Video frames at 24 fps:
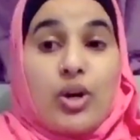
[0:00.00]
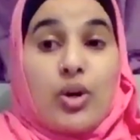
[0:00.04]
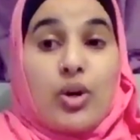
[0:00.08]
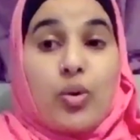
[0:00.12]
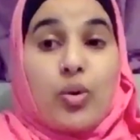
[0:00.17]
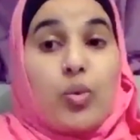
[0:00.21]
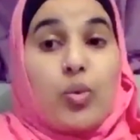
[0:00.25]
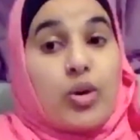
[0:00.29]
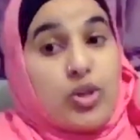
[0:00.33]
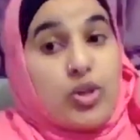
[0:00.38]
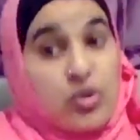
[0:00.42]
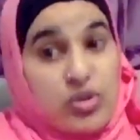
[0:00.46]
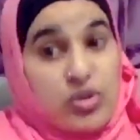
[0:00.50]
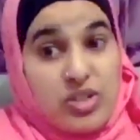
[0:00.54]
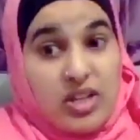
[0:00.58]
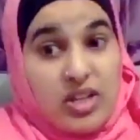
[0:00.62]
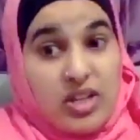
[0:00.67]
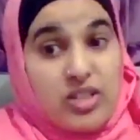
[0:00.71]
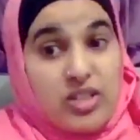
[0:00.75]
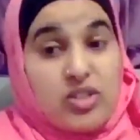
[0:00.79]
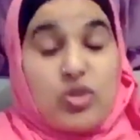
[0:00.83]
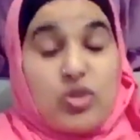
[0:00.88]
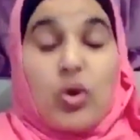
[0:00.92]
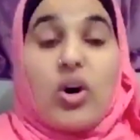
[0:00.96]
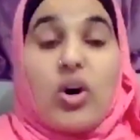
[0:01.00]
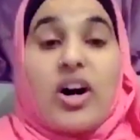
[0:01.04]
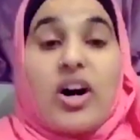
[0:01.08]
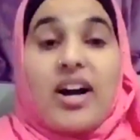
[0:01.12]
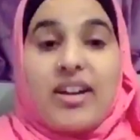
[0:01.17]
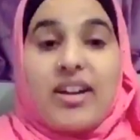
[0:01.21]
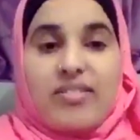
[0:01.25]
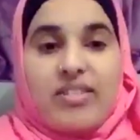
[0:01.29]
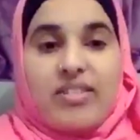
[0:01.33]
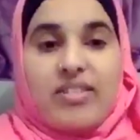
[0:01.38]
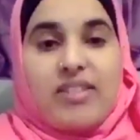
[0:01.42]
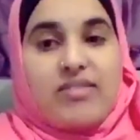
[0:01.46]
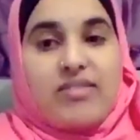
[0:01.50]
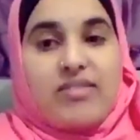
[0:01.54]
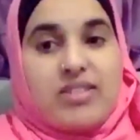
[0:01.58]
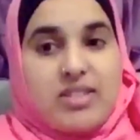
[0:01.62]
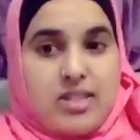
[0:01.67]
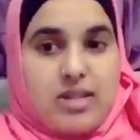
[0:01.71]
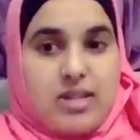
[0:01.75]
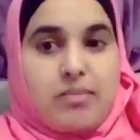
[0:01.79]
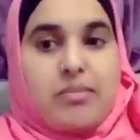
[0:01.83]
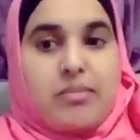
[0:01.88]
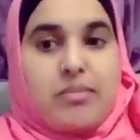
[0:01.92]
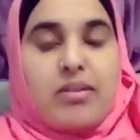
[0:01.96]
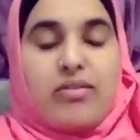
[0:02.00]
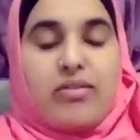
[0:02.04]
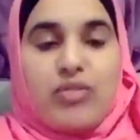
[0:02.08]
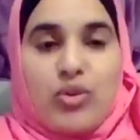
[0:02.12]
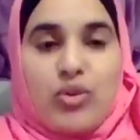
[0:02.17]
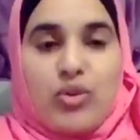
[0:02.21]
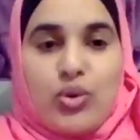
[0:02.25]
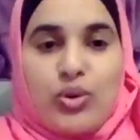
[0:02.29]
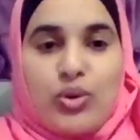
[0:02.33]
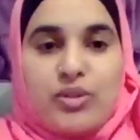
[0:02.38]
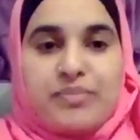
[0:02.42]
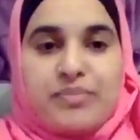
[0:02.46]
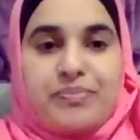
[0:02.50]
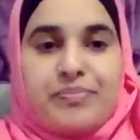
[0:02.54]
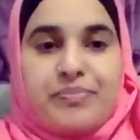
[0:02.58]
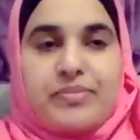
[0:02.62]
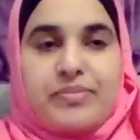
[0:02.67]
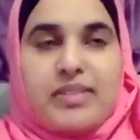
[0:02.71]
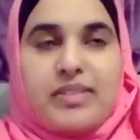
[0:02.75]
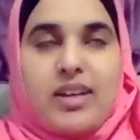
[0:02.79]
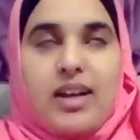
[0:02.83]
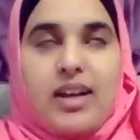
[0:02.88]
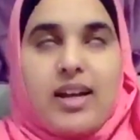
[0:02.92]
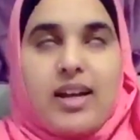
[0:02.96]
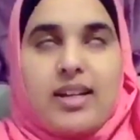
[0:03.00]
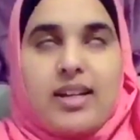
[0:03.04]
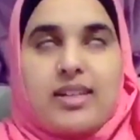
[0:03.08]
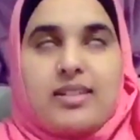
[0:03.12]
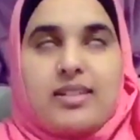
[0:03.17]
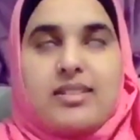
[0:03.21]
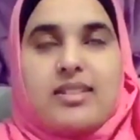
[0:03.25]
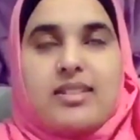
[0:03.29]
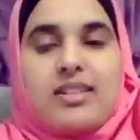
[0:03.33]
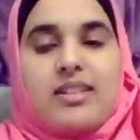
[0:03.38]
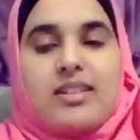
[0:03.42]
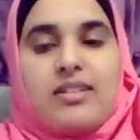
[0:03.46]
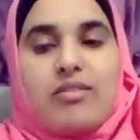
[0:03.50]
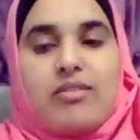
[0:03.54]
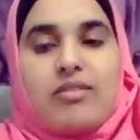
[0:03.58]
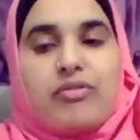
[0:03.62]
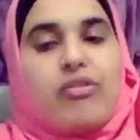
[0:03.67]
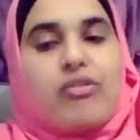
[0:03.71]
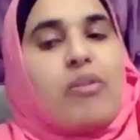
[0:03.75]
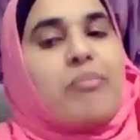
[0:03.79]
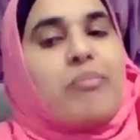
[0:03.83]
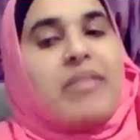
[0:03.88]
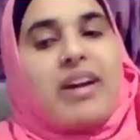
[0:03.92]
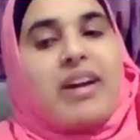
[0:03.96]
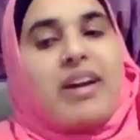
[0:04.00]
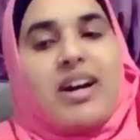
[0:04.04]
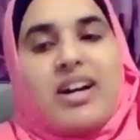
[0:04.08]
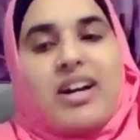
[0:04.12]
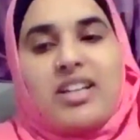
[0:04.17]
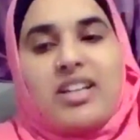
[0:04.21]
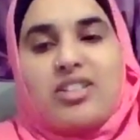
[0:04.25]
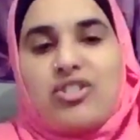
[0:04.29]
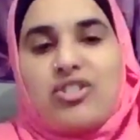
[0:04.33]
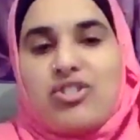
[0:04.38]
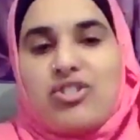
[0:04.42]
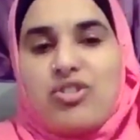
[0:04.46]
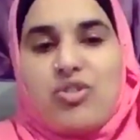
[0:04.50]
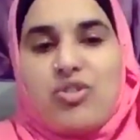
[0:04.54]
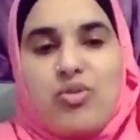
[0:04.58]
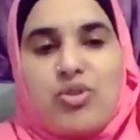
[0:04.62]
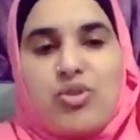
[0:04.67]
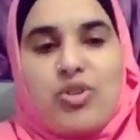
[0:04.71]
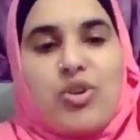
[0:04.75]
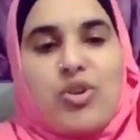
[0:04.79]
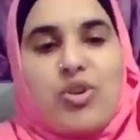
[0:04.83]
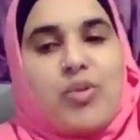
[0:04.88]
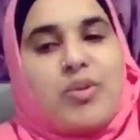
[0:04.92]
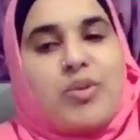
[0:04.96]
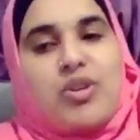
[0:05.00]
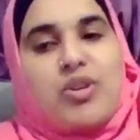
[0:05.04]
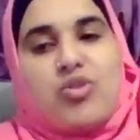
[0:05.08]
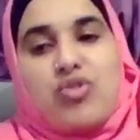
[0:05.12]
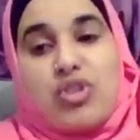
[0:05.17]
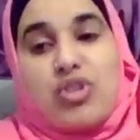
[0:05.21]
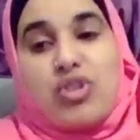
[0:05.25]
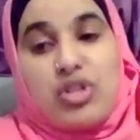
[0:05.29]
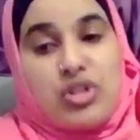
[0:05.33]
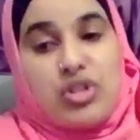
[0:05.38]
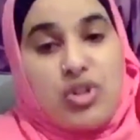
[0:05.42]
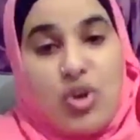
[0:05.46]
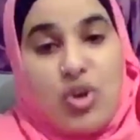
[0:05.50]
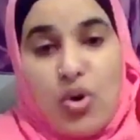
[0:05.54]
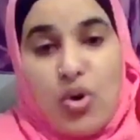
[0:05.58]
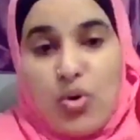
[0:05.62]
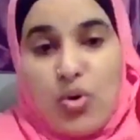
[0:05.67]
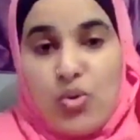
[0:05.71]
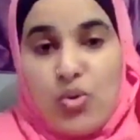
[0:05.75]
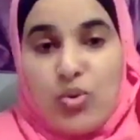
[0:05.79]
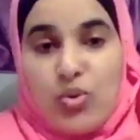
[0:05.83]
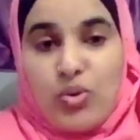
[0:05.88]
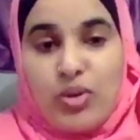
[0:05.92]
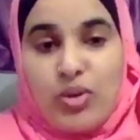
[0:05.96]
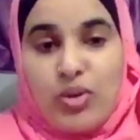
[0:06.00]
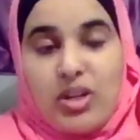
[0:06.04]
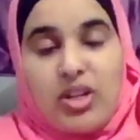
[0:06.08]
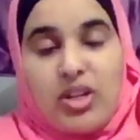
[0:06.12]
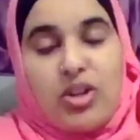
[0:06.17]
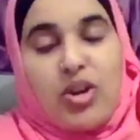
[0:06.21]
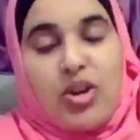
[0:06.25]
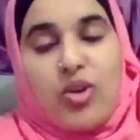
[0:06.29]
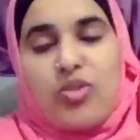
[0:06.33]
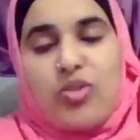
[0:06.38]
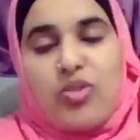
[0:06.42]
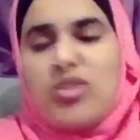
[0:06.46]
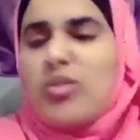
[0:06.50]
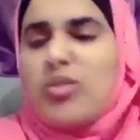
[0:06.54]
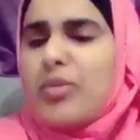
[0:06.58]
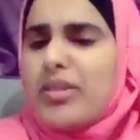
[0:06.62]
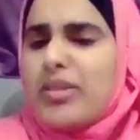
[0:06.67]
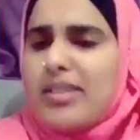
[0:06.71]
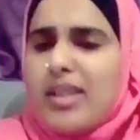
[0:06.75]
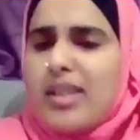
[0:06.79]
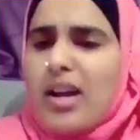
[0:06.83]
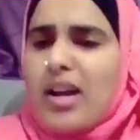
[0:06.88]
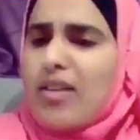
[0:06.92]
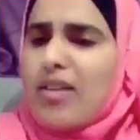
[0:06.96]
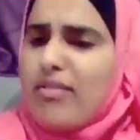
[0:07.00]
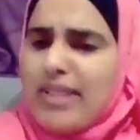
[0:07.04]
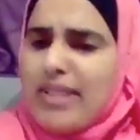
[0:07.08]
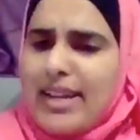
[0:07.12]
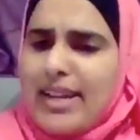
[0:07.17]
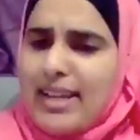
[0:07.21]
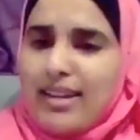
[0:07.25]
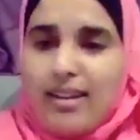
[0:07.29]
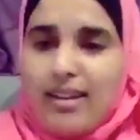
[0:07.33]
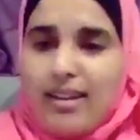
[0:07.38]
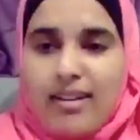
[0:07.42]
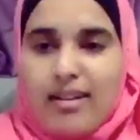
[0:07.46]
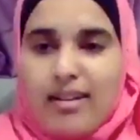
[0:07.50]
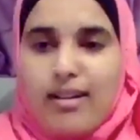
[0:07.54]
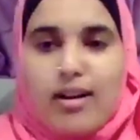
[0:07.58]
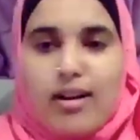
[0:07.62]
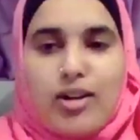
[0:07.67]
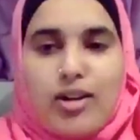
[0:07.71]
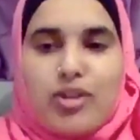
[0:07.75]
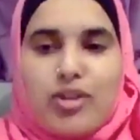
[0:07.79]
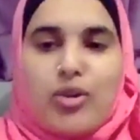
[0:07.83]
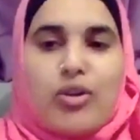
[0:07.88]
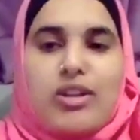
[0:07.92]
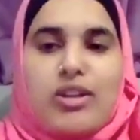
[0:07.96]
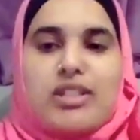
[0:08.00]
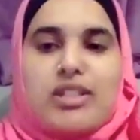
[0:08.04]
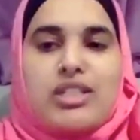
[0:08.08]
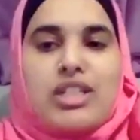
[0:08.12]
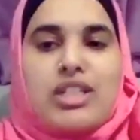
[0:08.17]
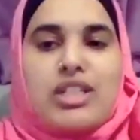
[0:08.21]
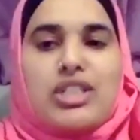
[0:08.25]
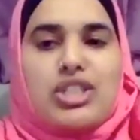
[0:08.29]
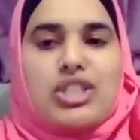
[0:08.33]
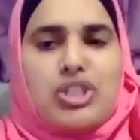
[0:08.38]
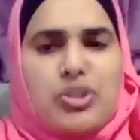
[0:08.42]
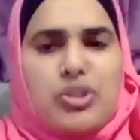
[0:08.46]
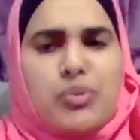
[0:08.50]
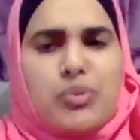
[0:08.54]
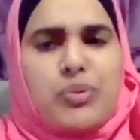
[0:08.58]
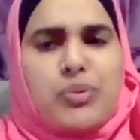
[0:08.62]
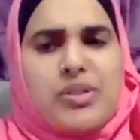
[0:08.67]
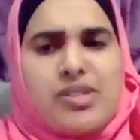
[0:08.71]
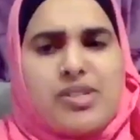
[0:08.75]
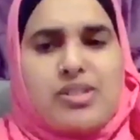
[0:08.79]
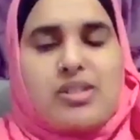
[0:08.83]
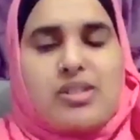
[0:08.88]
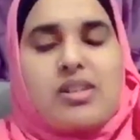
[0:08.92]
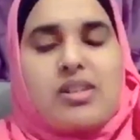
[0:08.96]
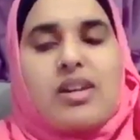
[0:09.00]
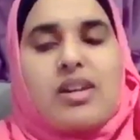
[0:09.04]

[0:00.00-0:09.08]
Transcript: what your son's got, I've never seen before. And from that, I just knew, when you just know, she wasn't a really young cardiologist. She was,